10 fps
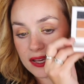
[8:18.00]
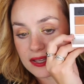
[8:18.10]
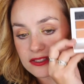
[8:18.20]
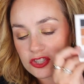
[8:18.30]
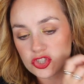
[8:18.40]

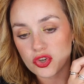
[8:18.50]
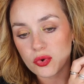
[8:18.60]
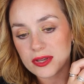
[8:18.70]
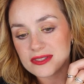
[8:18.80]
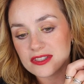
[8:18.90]
It's
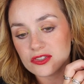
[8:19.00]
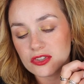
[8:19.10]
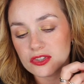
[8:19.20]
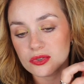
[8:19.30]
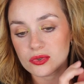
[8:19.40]
so easy to
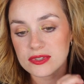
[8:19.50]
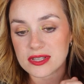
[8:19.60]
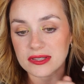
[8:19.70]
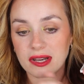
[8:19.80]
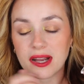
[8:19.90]
use.
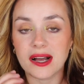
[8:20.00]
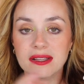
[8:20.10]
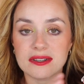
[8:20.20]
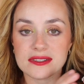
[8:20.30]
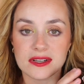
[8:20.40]
The
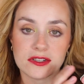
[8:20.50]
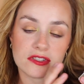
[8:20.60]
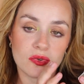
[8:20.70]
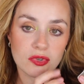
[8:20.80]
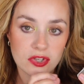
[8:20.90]
colors are
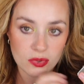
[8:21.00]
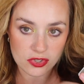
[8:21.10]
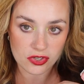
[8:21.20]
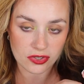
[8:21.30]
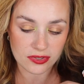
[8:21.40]
so
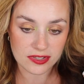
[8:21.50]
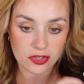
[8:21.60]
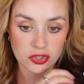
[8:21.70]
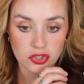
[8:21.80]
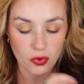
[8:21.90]
neutral,
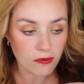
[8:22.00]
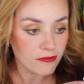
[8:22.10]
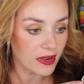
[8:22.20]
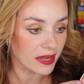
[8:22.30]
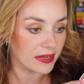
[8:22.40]
so
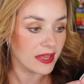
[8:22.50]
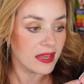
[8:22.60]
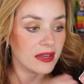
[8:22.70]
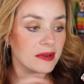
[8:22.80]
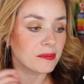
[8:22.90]
fun,
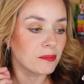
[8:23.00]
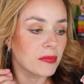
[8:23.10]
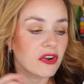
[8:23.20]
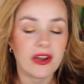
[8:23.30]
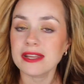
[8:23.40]

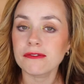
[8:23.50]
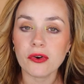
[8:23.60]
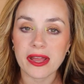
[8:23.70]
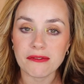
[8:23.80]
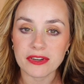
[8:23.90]
great
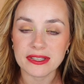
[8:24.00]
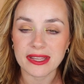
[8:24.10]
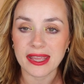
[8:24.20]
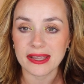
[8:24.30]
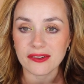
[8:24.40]
for every
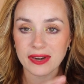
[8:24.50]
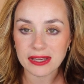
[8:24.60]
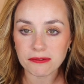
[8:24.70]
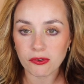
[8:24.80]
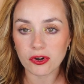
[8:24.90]
day,
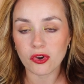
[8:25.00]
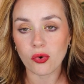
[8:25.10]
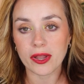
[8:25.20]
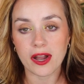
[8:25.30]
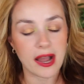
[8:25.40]
great for
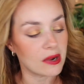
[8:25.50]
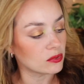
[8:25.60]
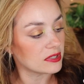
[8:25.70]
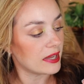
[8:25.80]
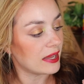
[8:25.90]
going
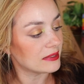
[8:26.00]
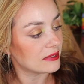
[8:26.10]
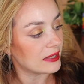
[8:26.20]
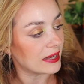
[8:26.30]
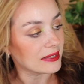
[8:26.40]
out
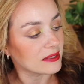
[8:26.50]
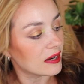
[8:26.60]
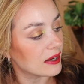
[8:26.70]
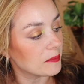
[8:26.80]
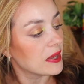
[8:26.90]
at
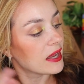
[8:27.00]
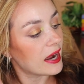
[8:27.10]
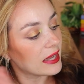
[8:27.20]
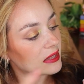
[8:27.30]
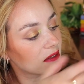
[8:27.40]
nighttime.
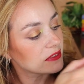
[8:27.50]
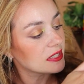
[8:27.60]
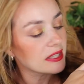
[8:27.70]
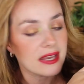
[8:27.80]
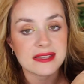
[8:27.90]
I love that
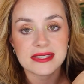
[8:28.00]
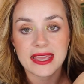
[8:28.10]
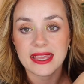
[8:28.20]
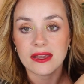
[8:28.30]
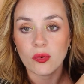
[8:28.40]
it has
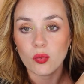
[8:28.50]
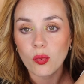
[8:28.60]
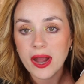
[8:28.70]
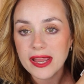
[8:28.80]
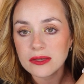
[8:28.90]
a
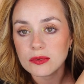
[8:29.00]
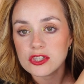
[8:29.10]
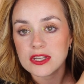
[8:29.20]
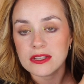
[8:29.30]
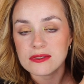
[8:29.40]
white, which
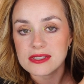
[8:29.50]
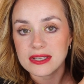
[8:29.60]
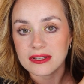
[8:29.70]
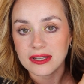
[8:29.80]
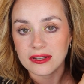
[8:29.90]
you can use in
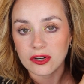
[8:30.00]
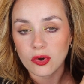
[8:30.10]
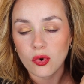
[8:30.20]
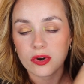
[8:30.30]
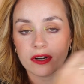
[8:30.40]
the inner
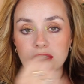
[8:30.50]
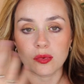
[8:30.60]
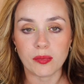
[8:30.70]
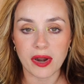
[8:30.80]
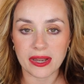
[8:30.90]
corner to
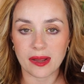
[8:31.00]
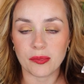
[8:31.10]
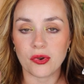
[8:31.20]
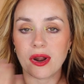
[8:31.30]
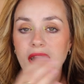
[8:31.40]
brighten up
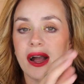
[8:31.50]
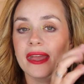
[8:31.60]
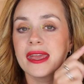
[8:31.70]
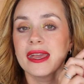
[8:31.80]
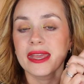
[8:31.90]
your
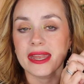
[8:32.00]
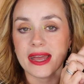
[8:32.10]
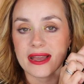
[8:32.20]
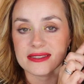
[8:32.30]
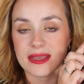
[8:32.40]
eye. It
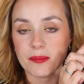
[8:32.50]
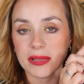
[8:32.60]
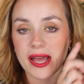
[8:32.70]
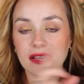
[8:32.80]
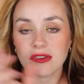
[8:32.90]
has a
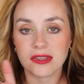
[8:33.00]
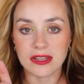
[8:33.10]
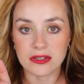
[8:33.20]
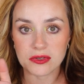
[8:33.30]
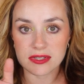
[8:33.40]
black, you
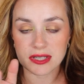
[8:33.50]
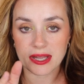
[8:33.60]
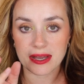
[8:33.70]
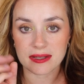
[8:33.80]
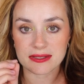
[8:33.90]
can use it
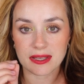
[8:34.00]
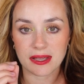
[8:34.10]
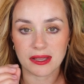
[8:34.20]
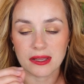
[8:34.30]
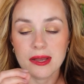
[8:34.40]
as
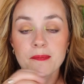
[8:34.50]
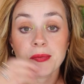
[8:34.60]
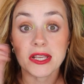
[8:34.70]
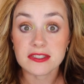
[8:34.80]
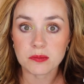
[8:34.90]
a
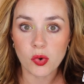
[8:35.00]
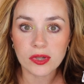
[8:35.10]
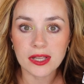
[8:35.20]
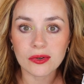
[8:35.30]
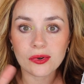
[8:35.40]

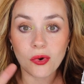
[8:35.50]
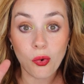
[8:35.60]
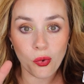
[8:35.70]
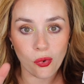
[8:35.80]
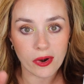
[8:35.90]
smoky look
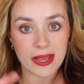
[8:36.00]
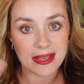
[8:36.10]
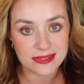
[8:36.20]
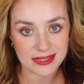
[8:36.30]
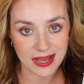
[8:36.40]
or
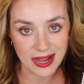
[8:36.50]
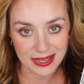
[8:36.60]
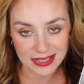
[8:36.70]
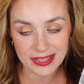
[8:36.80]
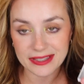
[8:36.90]
as an
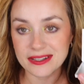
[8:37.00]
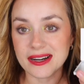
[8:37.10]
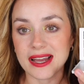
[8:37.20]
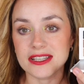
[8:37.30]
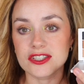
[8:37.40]
eyeliner.
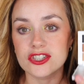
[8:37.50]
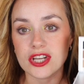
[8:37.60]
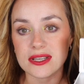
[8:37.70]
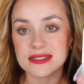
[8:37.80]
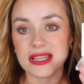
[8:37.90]
I
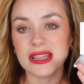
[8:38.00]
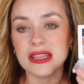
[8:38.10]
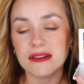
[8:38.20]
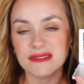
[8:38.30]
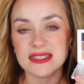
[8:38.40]
just
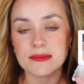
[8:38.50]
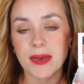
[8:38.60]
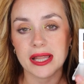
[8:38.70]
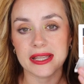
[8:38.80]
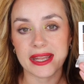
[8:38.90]
love this
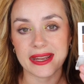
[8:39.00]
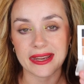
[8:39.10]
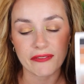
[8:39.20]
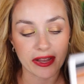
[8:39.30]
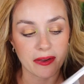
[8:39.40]
palette and I
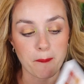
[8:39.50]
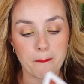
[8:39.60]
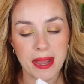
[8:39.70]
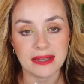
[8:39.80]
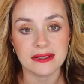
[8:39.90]

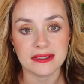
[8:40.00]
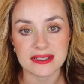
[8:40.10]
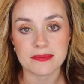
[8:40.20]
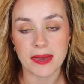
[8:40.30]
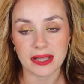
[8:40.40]
recommend
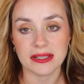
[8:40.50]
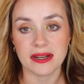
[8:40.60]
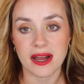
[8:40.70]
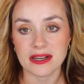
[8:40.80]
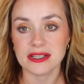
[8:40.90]
this palette
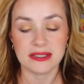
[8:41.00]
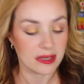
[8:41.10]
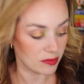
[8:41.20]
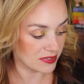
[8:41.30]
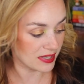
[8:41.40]

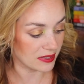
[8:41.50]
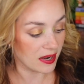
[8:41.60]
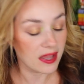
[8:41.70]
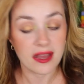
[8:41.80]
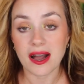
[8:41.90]

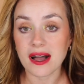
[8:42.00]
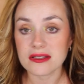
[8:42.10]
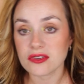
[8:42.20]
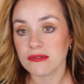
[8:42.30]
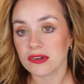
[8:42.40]
110%.
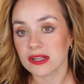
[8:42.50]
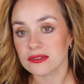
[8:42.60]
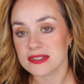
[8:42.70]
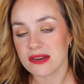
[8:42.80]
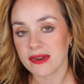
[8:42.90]
Also, I forgot to
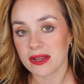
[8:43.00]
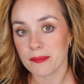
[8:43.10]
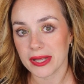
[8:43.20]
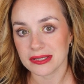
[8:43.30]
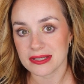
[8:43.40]
say, I
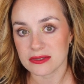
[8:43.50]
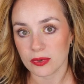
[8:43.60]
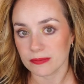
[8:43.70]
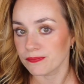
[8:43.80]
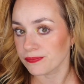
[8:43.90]
recommend this
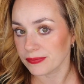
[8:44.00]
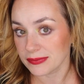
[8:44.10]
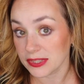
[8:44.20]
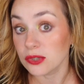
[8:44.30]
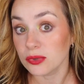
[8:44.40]
one.
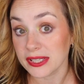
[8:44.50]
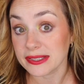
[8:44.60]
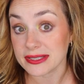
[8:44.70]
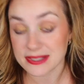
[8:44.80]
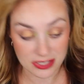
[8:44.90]
You need
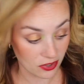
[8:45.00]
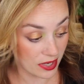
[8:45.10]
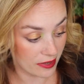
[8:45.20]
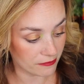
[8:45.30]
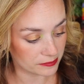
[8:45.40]
this in your
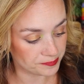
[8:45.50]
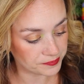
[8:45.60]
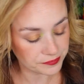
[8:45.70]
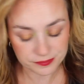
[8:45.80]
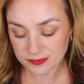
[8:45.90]
life.
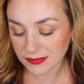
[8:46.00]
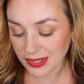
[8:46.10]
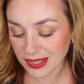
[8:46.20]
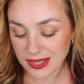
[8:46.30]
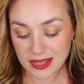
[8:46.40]

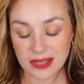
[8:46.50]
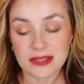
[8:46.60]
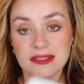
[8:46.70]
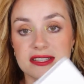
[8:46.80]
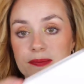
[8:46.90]

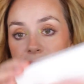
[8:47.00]
This